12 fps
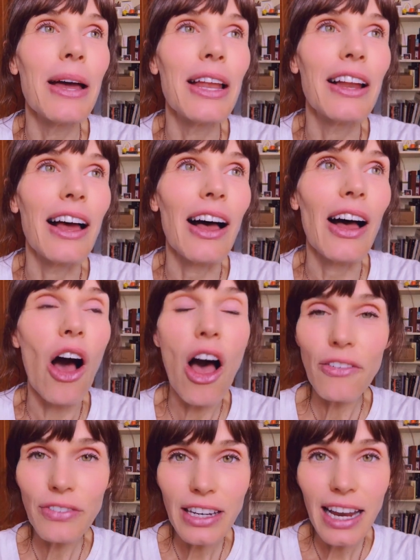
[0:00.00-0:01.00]
But
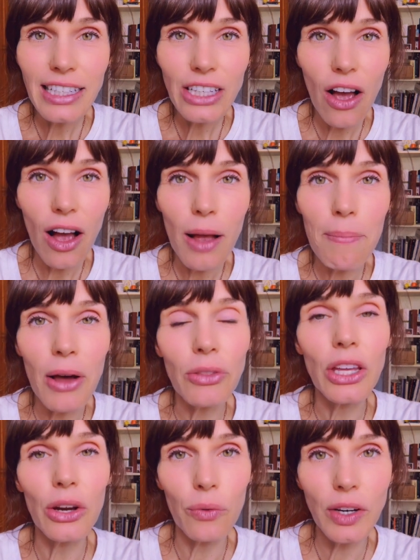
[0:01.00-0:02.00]
often I talk
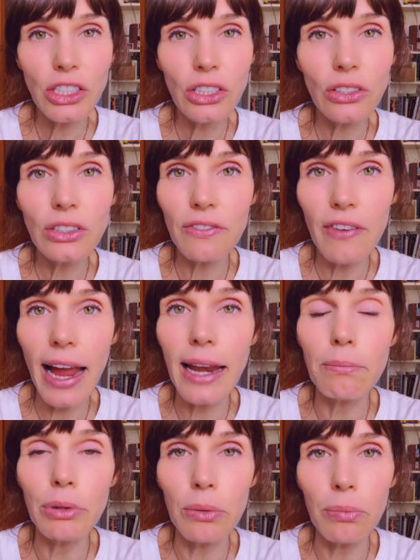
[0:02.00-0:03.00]
about the original
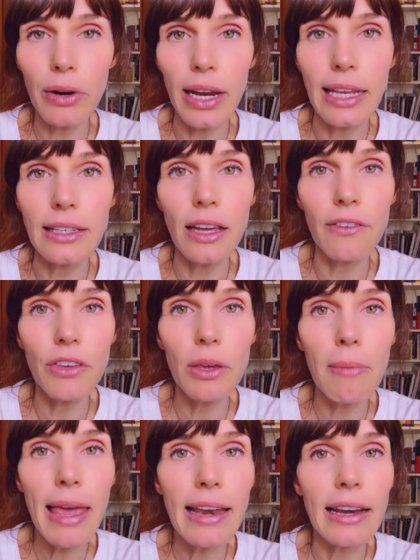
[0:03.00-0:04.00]
divine blueprint of
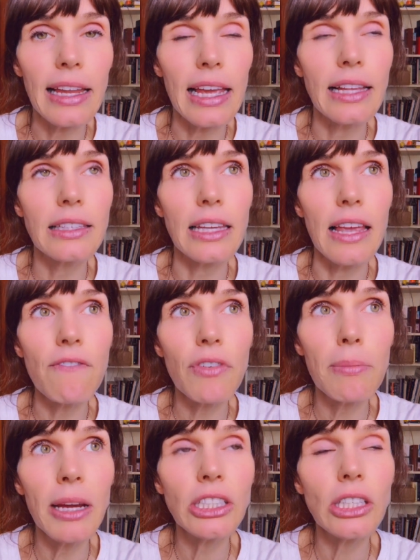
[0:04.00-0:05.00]
humanity. It's
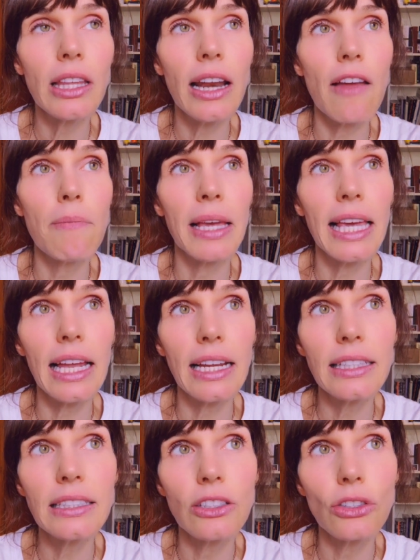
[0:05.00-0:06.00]
information that I've been
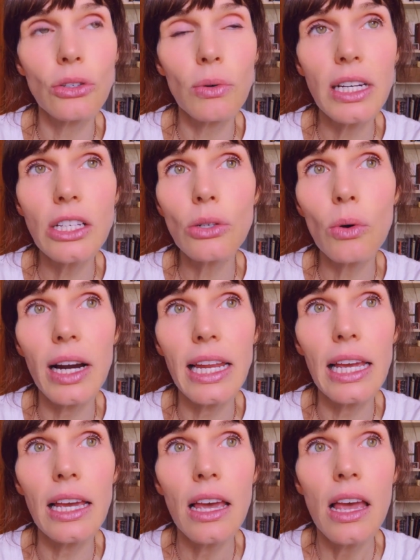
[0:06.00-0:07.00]
getting since
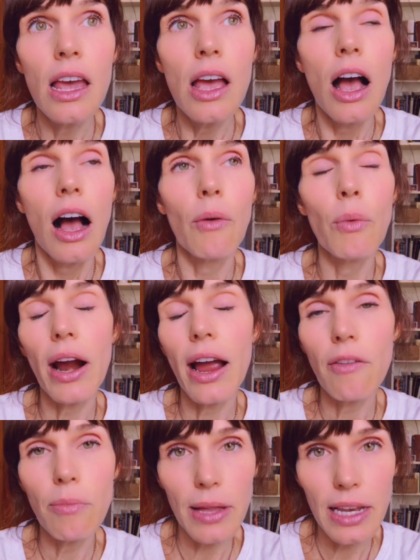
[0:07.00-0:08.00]
2020, where
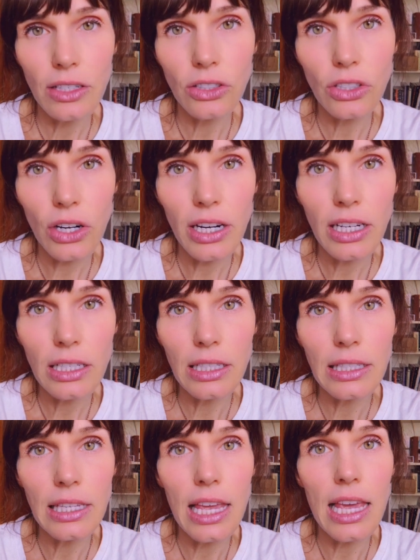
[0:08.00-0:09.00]
I've been starting
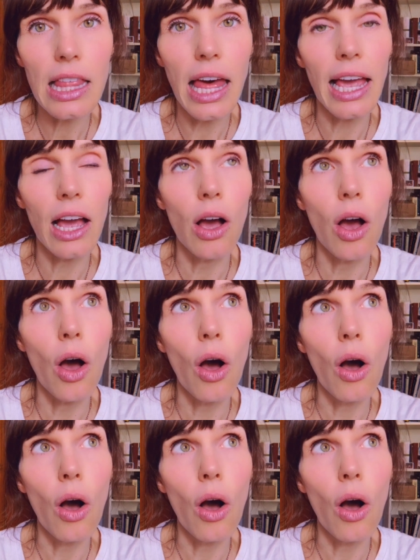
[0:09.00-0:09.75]
to see, like,